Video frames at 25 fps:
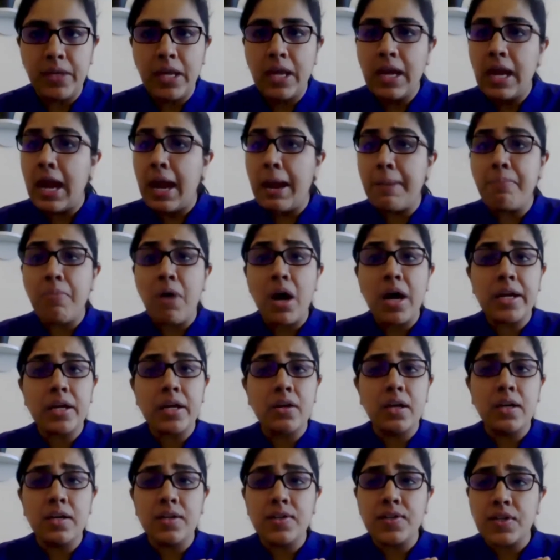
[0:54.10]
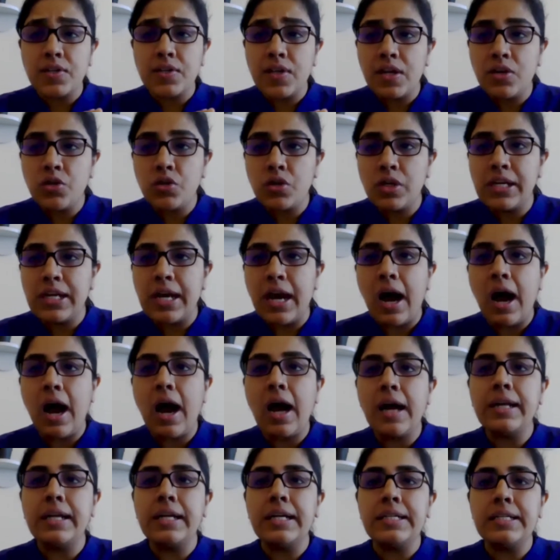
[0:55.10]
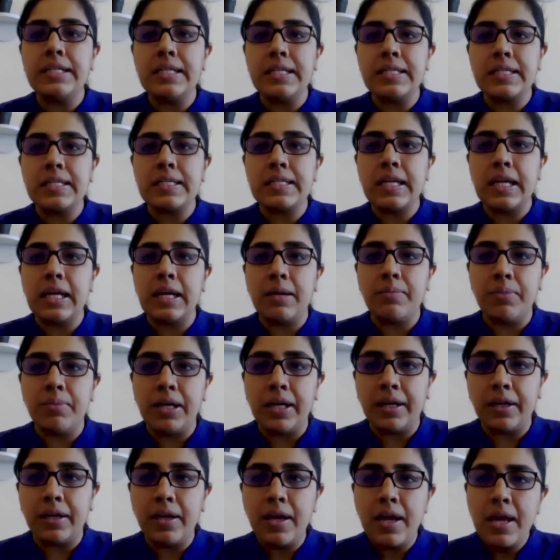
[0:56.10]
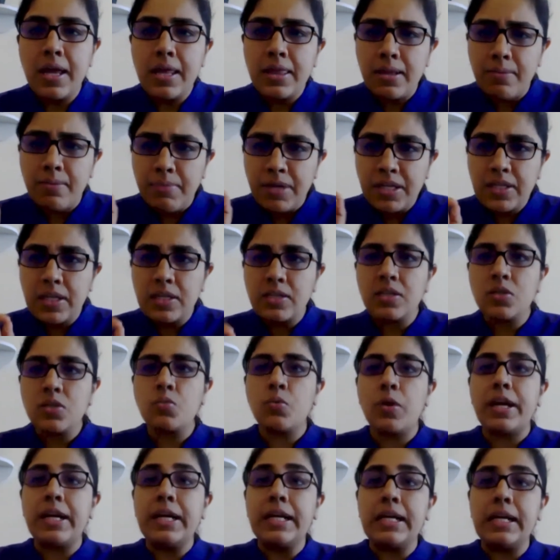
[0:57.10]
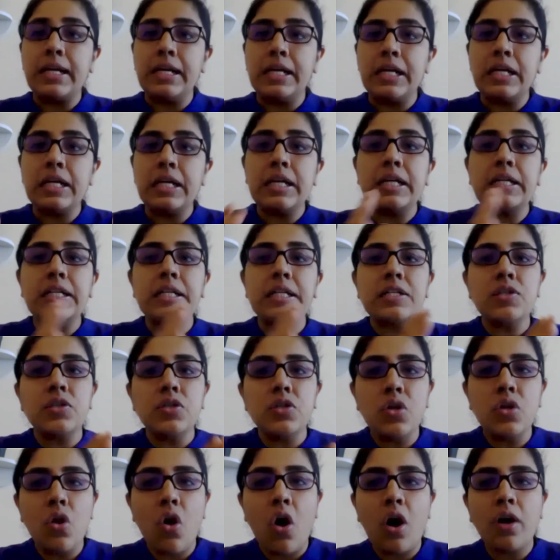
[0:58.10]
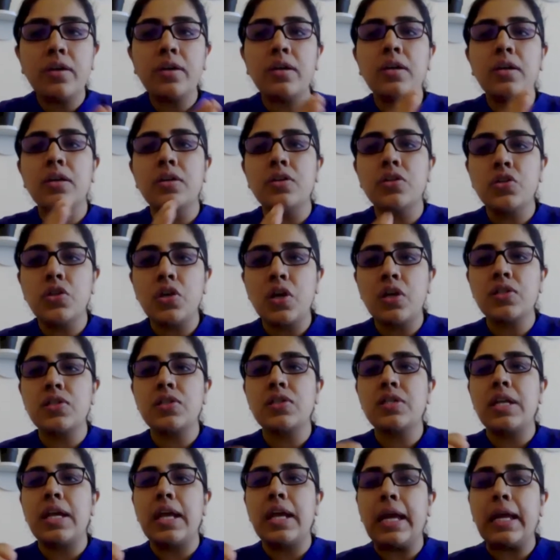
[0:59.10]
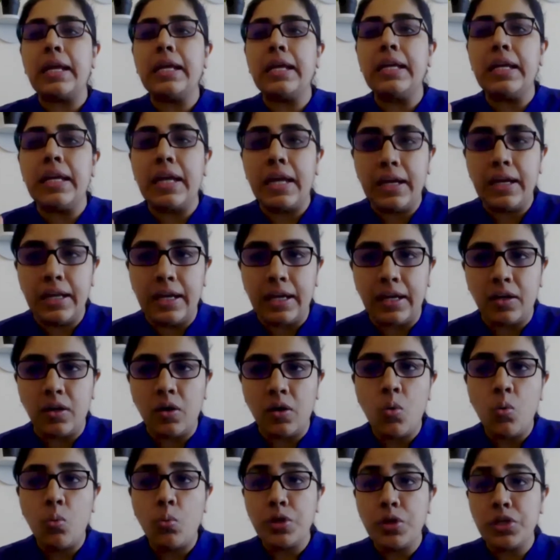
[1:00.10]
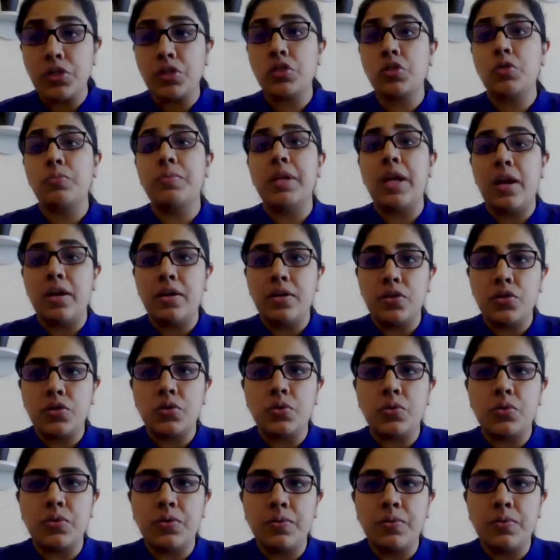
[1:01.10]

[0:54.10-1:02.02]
And migraine is essentially highly disabling. The message is very clear it is not just any headache, which is to be understood.